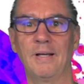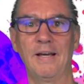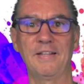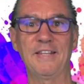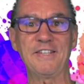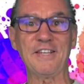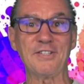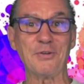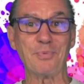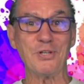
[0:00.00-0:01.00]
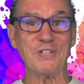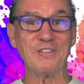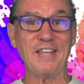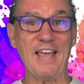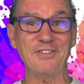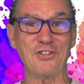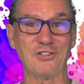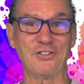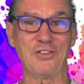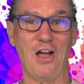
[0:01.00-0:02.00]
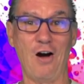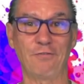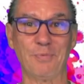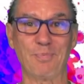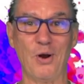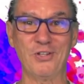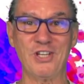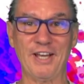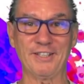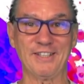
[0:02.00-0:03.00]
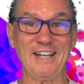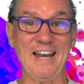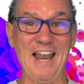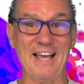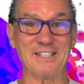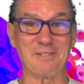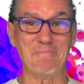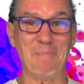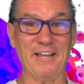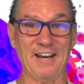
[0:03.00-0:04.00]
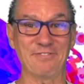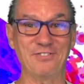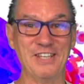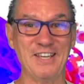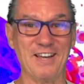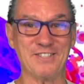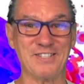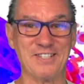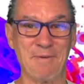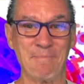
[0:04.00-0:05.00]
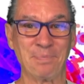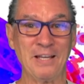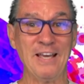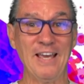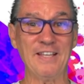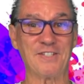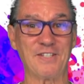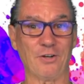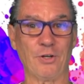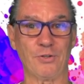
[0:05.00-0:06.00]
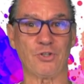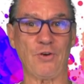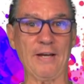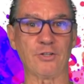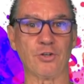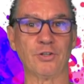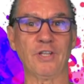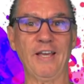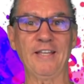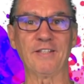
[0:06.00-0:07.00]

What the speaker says: This is the presentation of the project Las Maravillas. It's a construction in the